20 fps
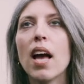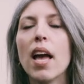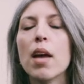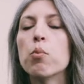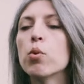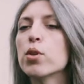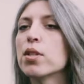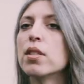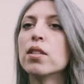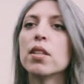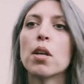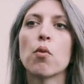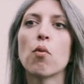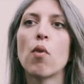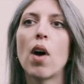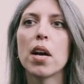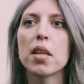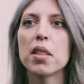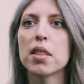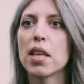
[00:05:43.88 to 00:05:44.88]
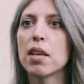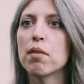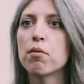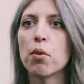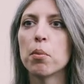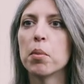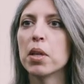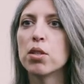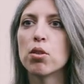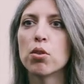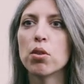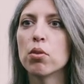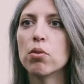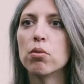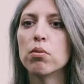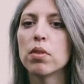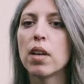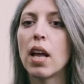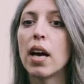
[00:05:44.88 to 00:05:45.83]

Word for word: it wasn't the right thing for me to do.